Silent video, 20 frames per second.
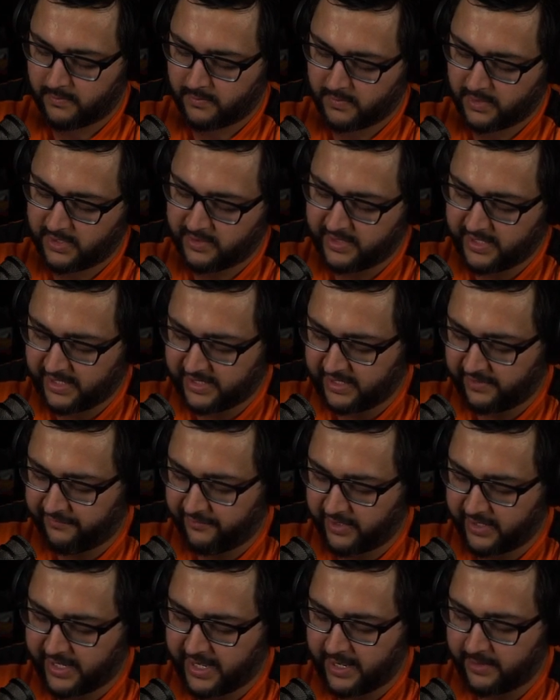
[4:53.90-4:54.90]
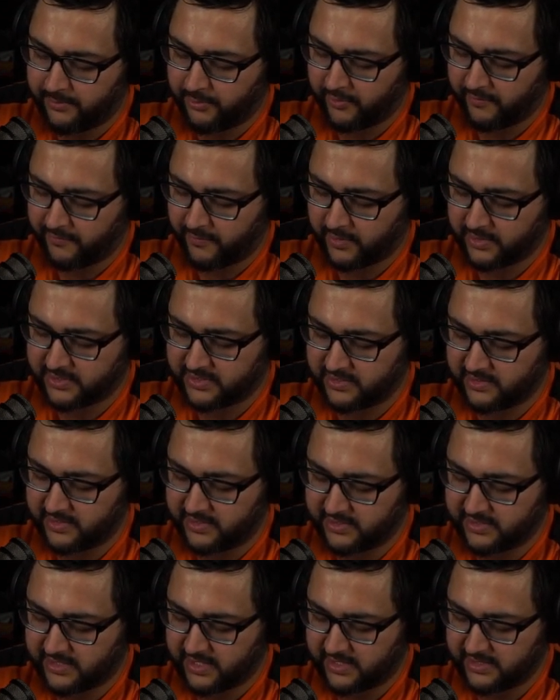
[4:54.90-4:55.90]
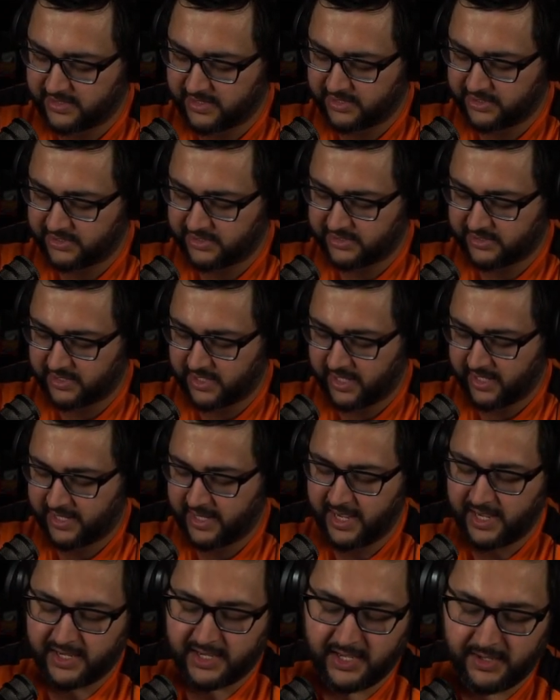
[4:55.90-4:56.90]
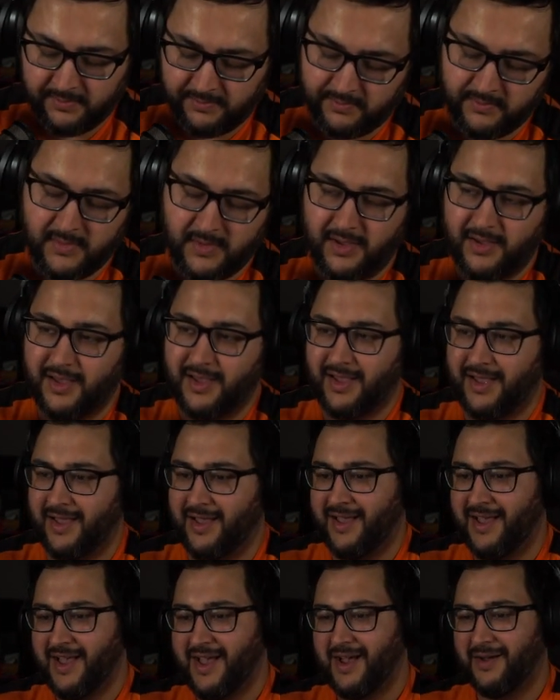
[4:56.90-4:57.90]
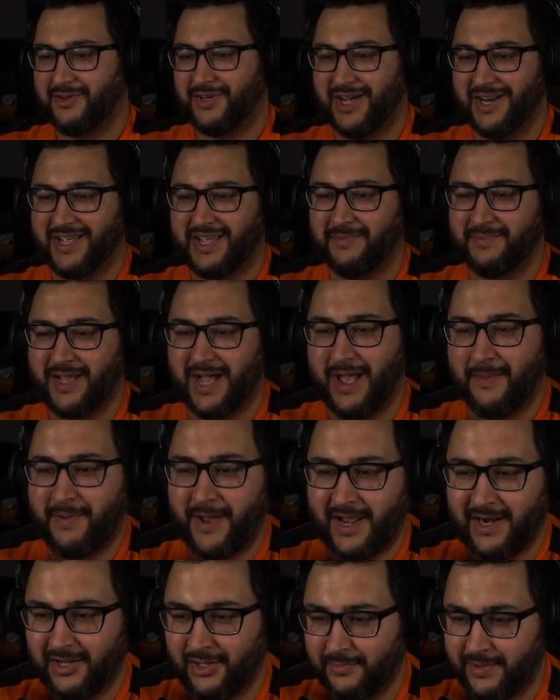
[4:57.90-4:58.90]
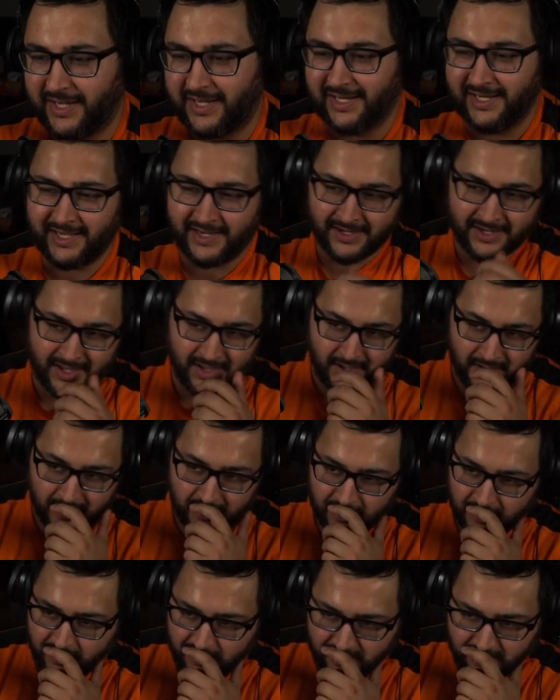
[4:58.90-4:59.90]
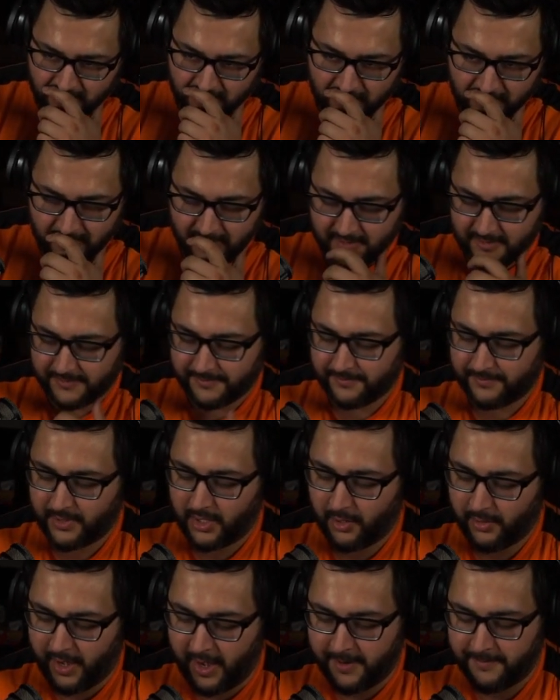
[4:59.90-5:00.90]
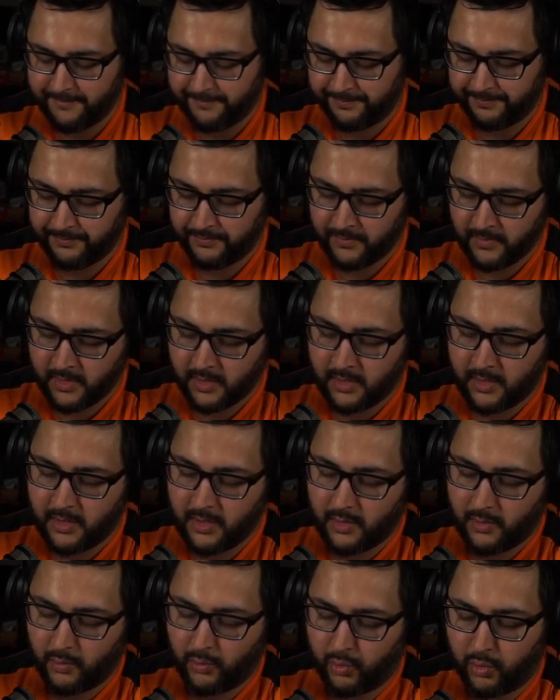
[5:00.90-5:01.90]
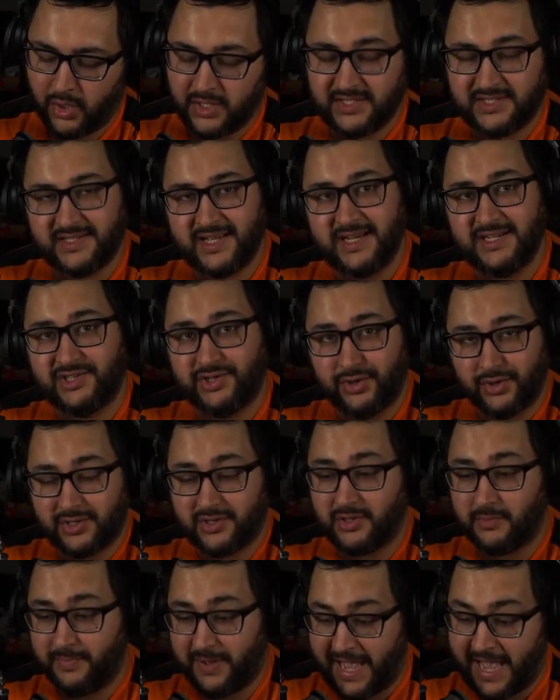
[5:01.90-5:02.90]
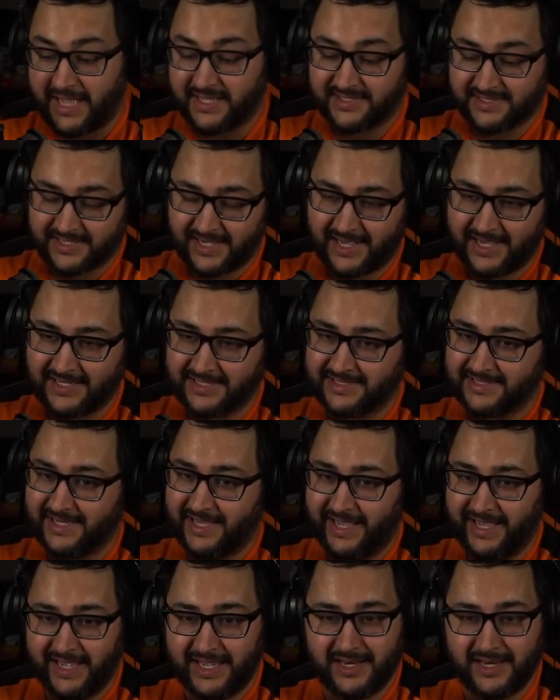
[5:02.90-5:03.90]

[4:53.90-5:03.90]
And they definitely had more forts than this, guys. I can't keep trying to get the iPad a little bit clean. Okay, once they took the pass, guys, it